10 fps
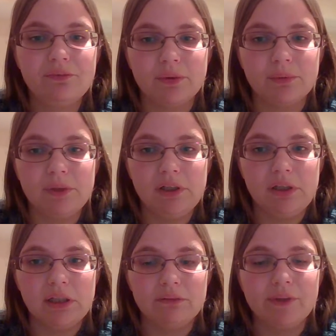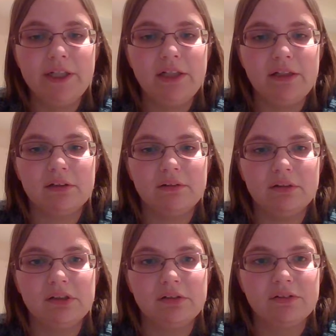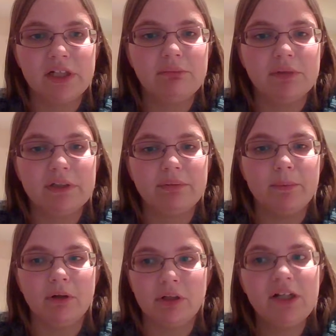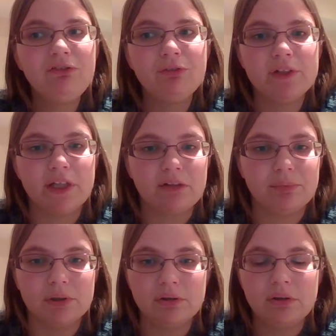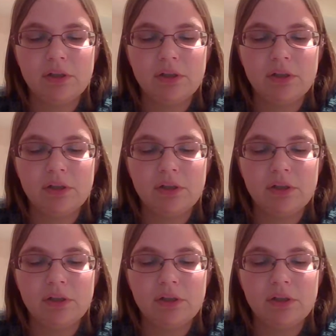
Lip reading: for me and reading and little assignments from an art history textbook.